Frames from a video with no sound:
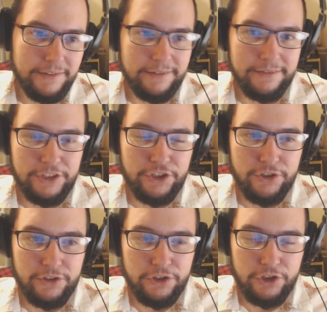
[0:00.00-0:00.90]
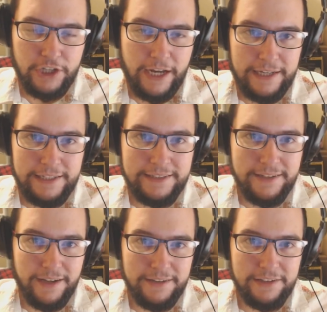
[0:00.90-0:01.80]
the chat is
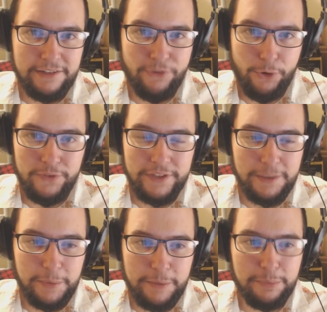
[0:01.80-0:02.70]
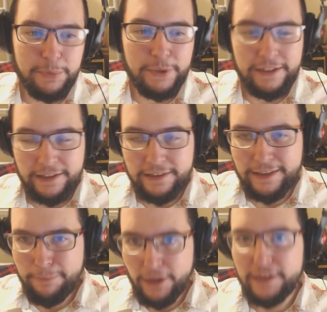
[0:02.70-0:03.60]
starting to devolve a little bit, but I think
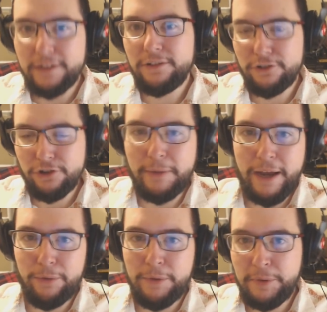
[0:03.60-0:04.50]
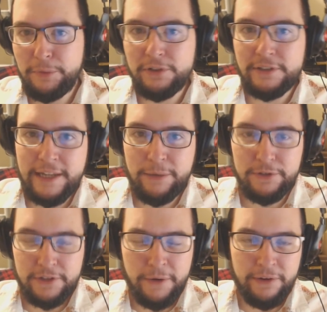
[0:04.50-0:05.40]
that might come out when people understand
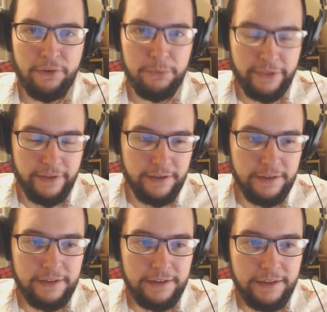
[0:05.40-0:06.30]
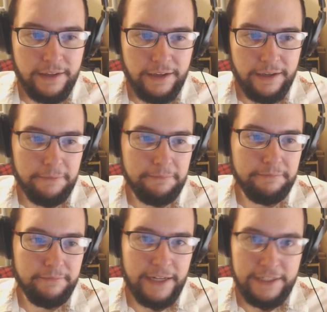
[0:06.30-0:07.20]
what's going on with it. And
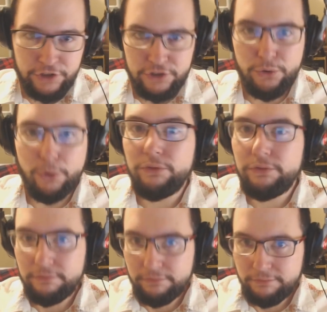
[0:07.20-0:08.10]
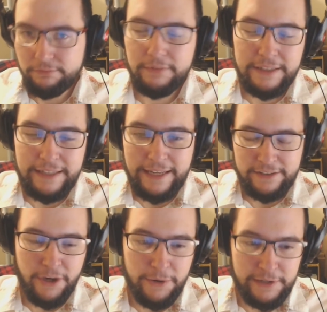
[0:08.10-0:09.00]
it just sort of gets
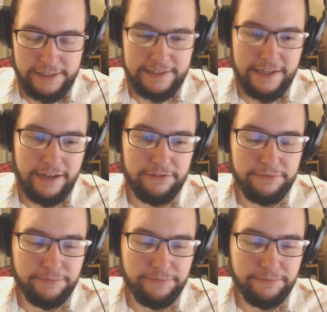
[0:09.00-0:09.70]
going itself.